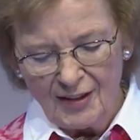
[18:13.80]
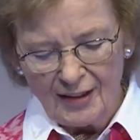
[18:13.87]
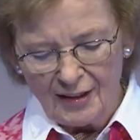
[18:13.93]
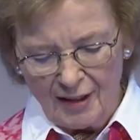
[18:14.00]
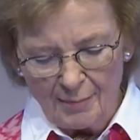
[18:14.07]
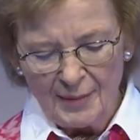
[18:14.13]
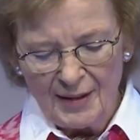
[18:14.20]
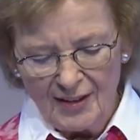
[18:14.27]
and
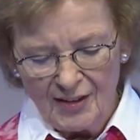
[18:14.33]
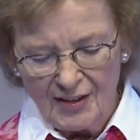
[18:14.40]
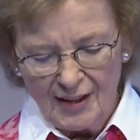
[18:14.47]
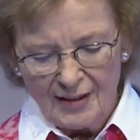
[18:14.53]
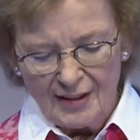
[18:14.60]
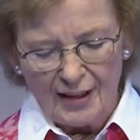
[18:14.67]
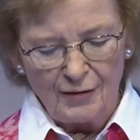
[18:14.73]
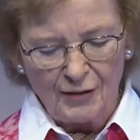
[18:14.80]
companies
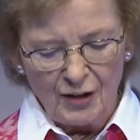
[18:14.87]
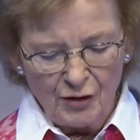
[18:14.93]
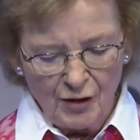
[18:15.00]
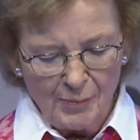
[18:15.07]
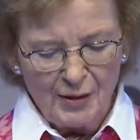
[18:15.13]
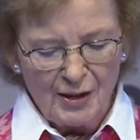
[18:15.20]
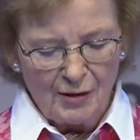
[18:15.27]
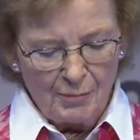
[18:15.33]
that have
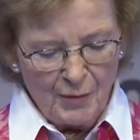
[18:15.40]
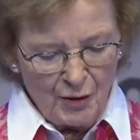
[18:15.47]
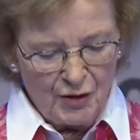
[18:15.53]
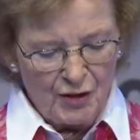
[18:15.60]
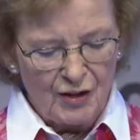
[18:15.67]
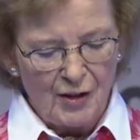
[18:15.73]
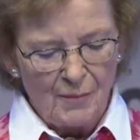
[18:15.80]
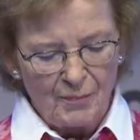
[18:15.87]
contributed
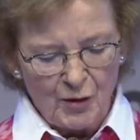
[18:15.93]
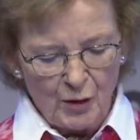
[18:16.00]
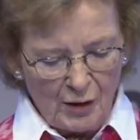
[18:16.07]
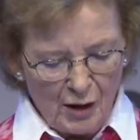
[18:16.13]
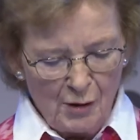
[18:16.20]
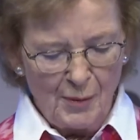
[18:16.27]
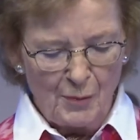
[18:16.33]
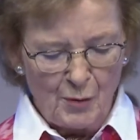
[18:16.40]
most to
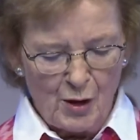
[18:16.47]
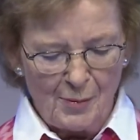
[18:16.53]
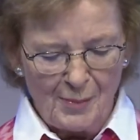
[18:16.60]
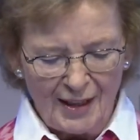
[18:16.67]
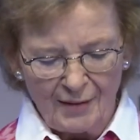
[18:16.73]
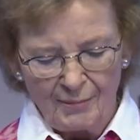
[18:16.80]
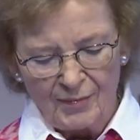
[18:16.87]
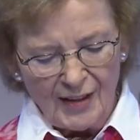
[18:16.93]
global
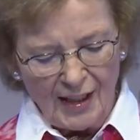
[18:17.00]
warming